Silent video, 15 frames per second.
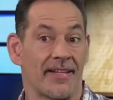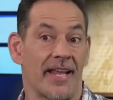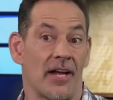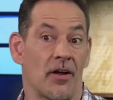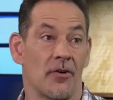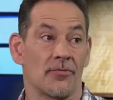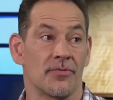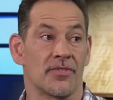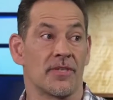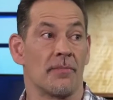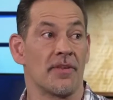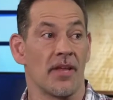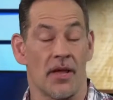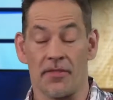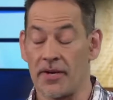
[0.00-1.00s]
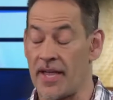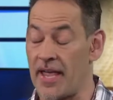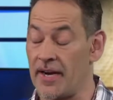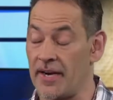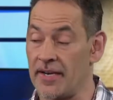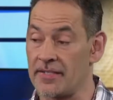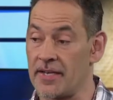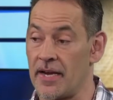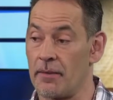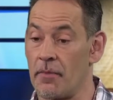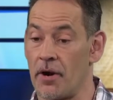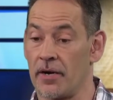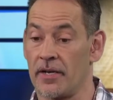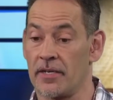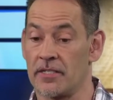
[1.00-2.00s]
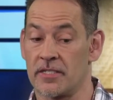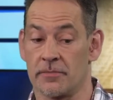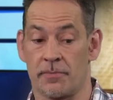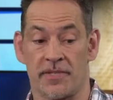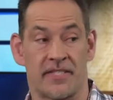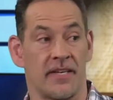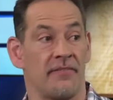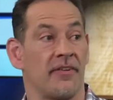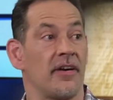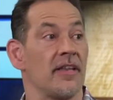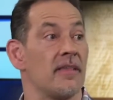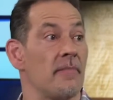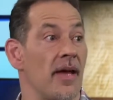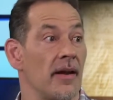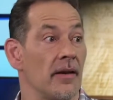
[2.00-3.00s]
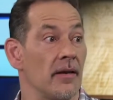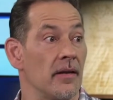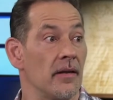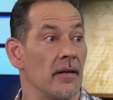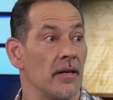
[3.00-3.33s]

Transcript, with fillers: that goes with some of the other candidates on the market, specifically the men.